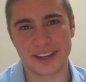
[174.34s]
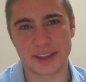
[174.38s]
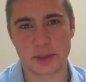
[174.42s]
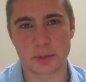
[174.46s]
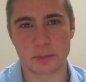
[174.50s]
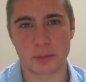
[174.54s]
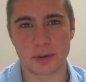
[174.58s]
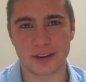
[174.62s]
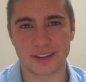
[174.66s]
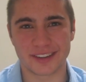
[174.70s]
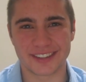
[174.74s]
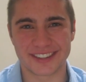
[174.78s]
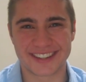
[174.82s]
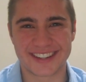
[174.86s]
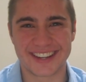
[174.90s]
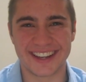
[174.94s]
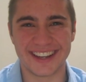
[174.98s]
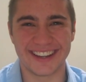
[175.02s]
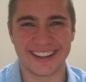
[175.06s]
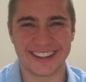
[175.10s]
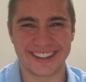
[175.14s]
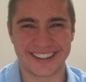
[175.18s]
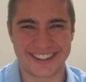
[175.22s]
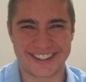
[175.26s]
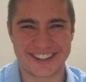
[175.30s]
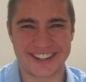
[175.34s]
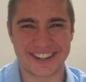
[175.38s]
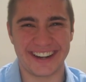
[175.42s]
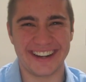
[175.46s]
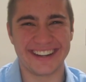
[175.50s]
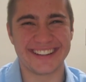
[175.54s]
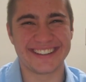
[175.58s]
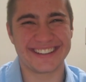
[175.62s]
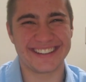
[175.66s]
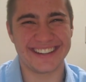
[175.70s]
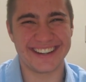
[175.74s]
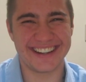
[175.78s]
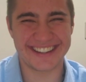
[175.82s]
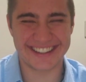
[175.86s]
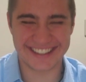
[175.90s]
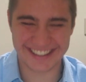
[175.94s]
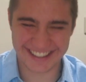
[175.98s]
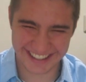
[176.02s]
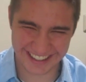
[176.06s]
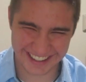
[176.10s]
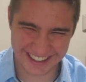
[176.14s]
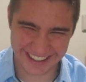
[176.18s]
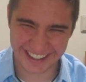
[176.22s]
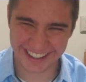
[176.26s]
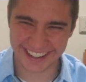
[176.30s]
the balls to
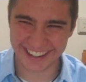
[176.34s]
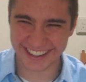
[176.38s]
transition.